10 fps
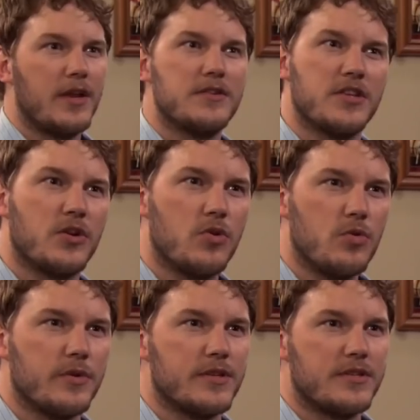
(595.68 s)
That is the
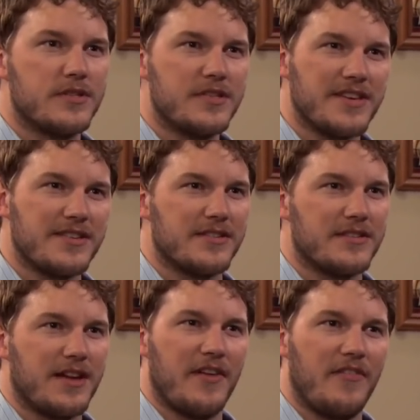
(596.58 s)
coolest
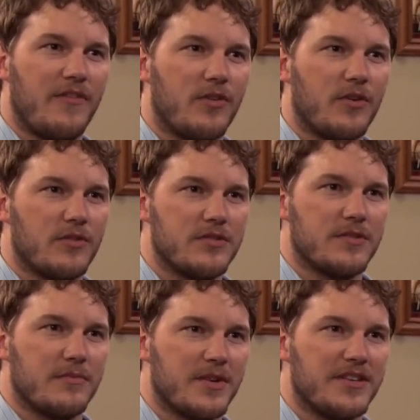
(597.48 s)
sentence I've ever heard
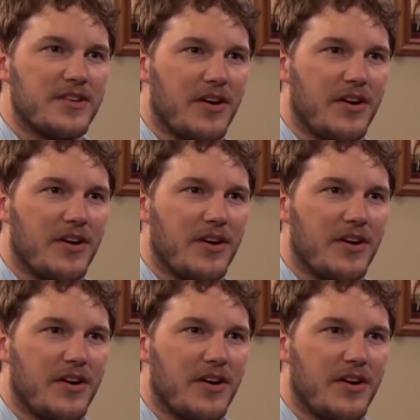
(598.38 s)
somebody